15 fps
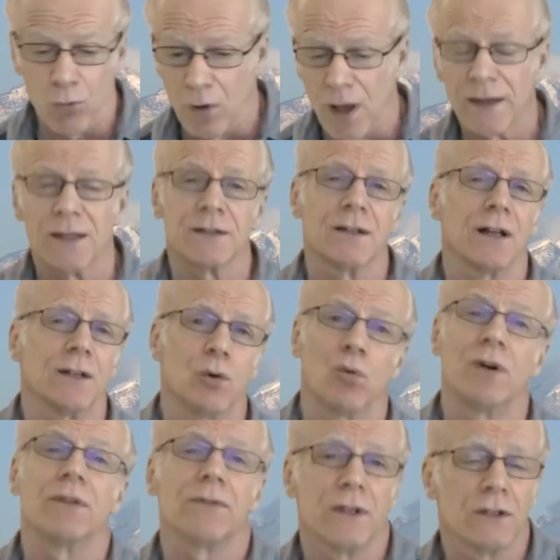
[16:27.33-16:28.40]
Well, I can tell you
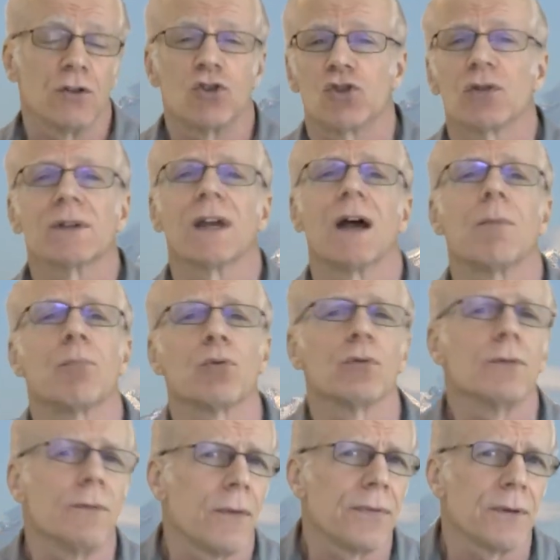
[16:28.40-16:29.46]
one thing. You sure can't
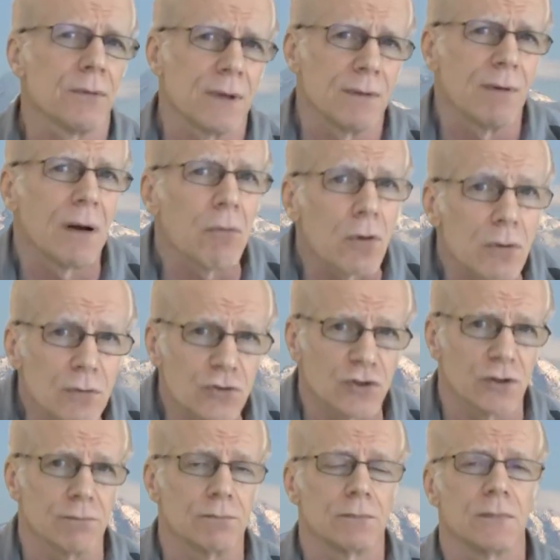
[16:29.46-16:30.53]
prove the theory of
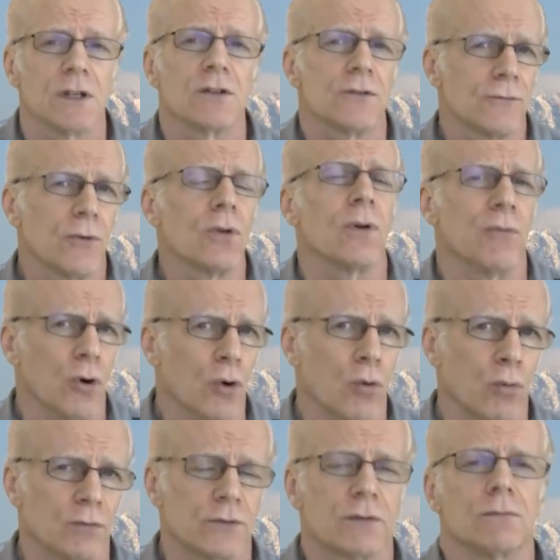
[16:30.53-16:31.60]
evolution. It's full of
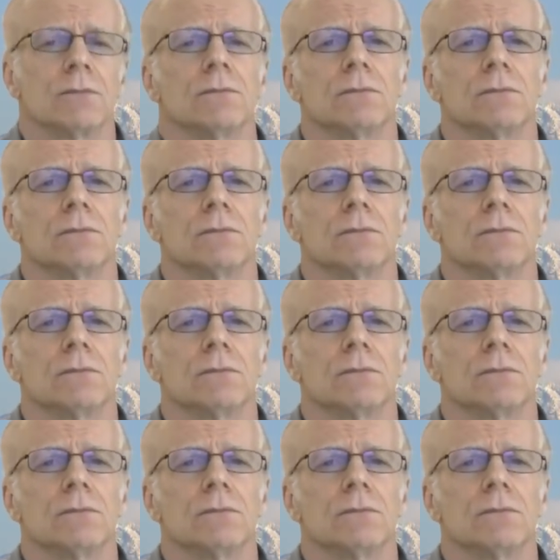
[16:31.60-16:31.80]
holes.